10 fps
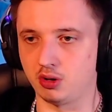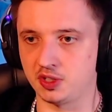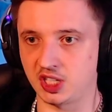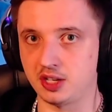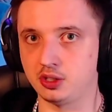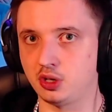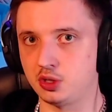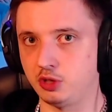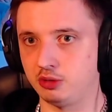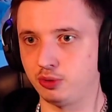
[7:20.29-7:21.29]
signed a
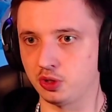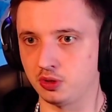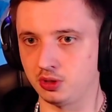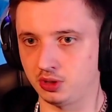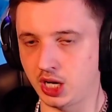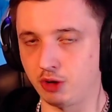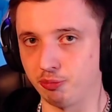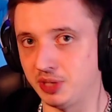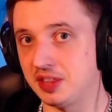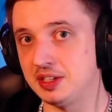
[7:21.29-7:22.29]
contract for kind of
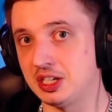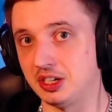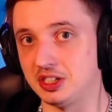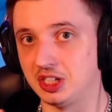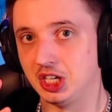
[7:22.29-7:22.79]
bad internet,